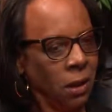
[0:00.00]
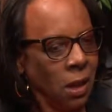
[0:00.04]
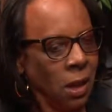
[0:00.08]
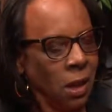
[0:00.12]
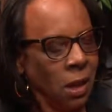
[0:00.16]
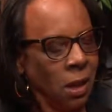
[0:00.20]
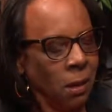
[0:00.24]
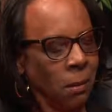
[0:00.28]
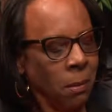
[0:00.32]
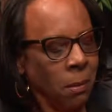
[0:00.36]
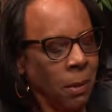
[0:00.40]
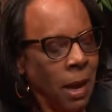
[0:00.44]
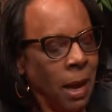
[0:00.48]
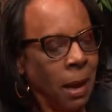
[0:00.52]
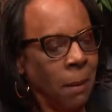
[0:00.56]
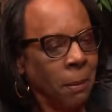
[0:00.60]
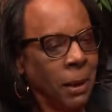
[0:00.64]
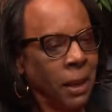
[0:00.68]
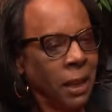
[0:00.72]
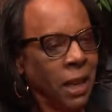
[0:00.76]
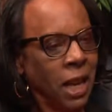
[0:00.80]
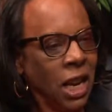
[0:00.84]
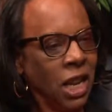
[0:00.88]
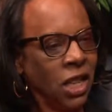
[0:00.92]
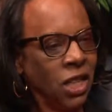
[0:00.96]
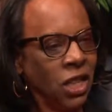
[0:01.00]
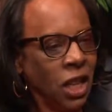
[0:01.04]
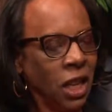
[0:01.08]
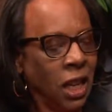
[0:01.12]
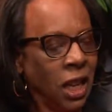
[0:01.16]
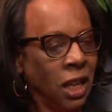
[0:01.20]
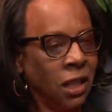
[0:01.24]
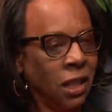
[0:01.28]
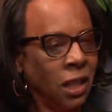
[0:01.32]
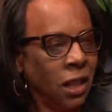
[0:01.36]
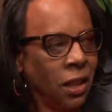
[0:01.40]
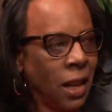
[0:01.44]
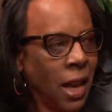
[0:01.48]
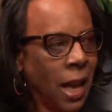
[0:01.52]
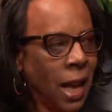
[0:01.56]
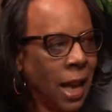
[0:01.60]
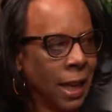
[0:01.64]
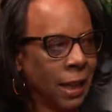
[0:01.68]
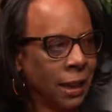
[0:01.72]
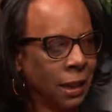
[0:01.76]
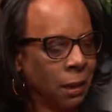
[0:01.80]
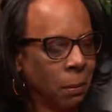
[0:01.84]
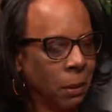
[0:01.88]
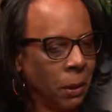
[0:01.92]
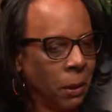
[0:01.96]
application into the
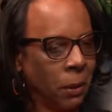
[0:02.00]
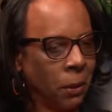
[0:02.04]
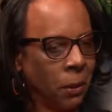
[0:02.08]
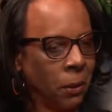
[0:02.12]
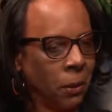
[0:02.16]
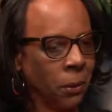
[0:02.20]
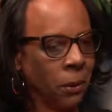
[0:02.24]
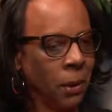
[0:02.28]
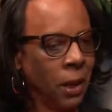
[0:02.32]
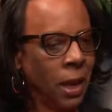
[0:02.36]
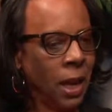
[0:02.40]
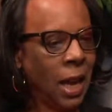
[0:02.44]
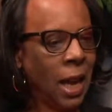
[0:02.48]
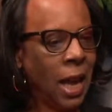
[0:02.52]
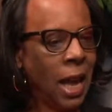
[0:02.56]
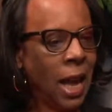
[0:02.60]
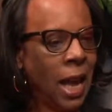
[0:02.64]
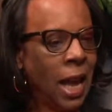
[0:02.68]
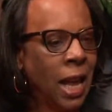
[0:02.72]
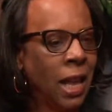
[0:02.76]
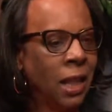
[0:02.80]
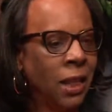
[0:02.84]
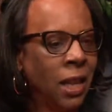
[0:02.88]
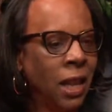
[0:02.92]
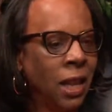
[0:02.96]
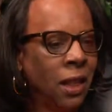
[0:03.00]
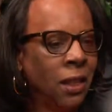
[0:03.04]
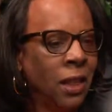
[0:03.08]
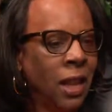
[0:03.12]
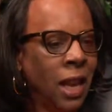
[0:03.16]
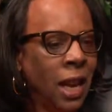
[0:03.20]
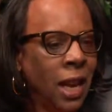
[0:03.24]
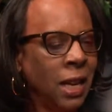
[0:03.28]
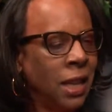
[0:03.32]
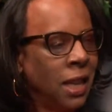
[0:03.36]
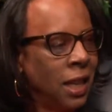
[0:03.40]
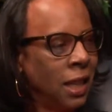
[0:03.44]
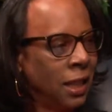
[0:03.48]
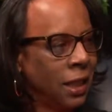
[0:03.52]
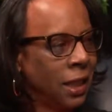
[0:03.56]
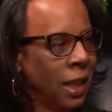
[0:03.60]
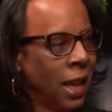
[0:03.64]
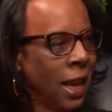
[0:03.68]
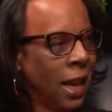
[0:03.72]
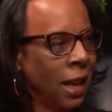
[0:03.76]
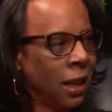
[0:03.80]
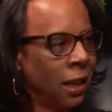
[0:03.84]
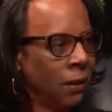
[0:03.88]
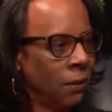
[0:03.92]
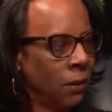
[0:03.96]
hospital, and then they
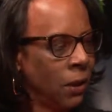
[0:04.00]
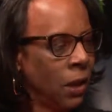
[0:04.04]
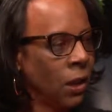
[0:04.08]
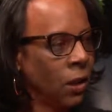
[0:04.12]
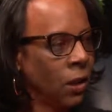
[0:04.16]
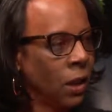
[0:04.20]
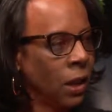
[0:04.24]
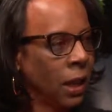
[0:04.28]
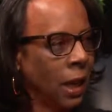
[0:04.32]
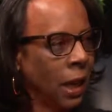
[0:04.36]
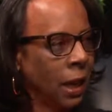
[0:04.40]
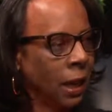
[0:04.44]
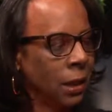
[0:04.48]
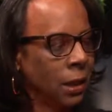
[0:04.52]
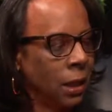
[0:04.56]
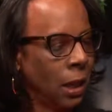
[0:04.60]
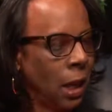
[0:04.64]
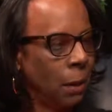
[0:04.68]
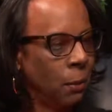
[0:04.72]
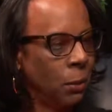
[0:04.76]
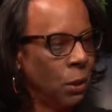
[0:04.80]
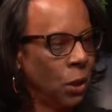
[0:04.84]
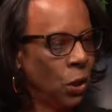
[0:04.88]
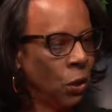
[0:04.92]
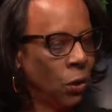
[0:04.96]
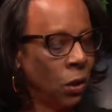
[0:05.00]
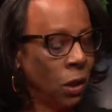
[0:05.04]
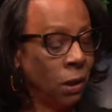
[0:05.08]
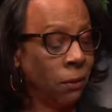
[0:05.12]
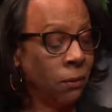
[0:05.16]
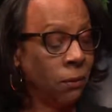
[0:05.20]
decide if they're going to accept you, and